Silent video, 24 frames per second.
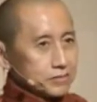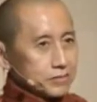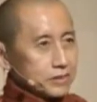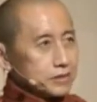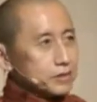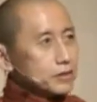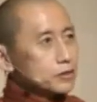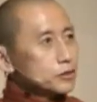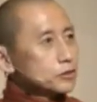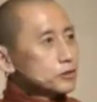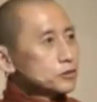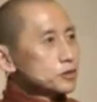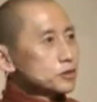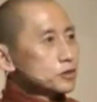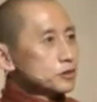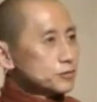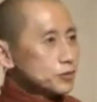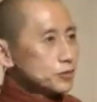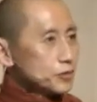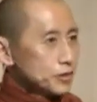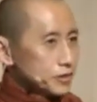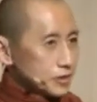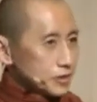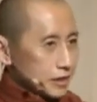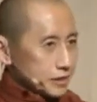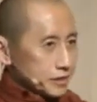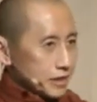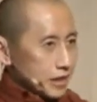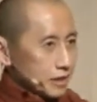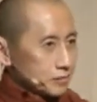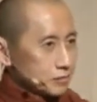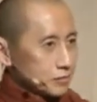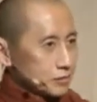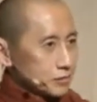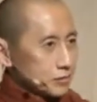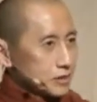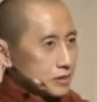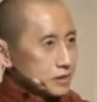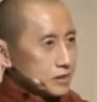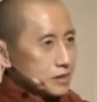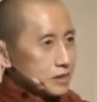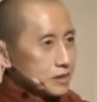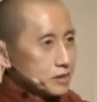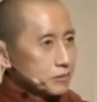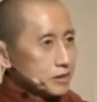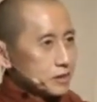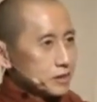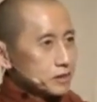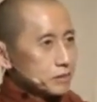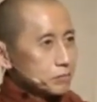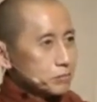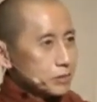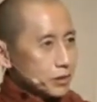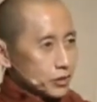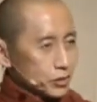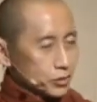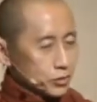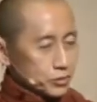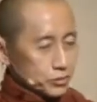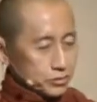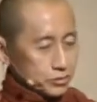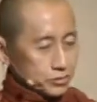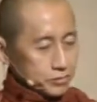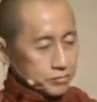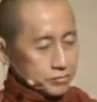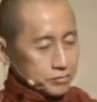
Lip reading: Venerable Sujivo at that time. He was a bhikkhu,